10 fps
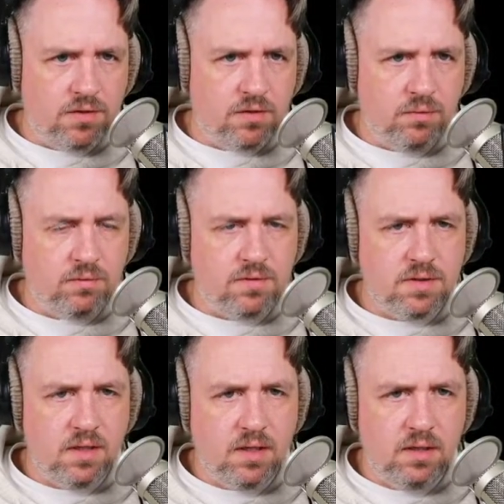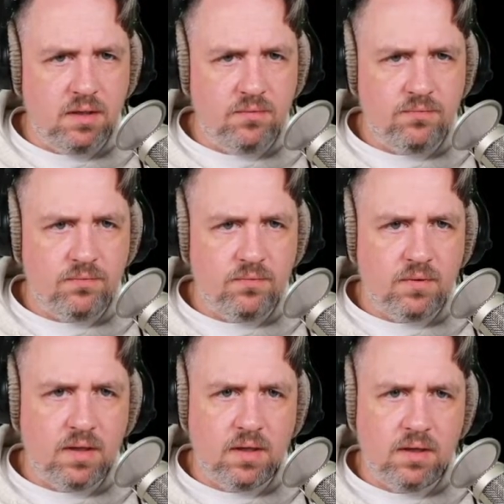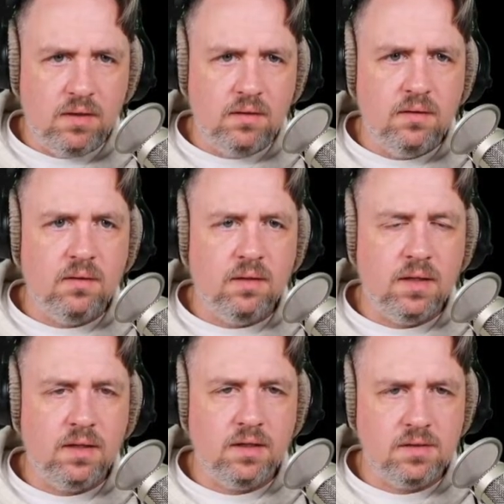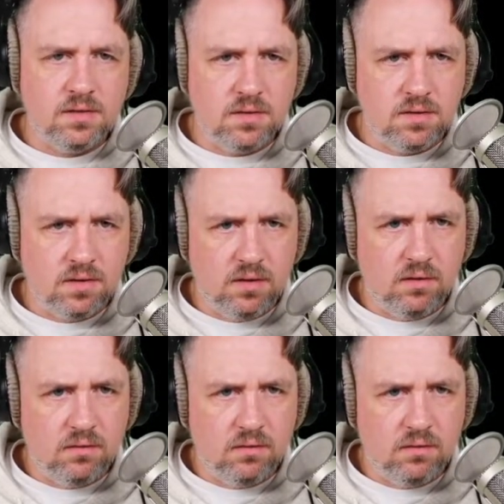So we would say if let existing,